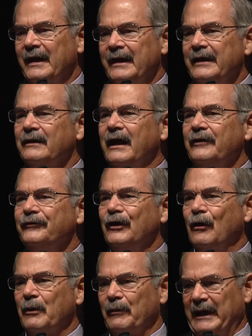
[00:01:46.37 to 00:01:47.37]
Eli
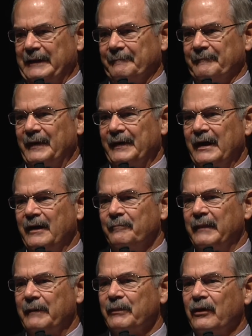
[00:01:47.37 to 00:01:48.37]
Silverman,
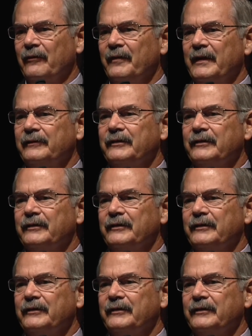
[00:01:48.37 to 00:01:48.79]
member of the